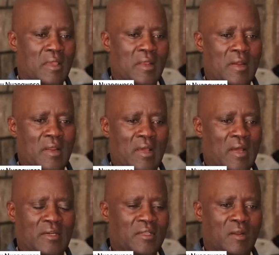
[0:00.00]
in
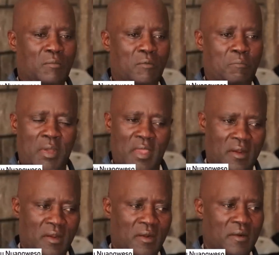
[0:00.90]
a terrible
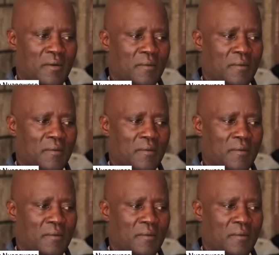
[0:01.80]
pain,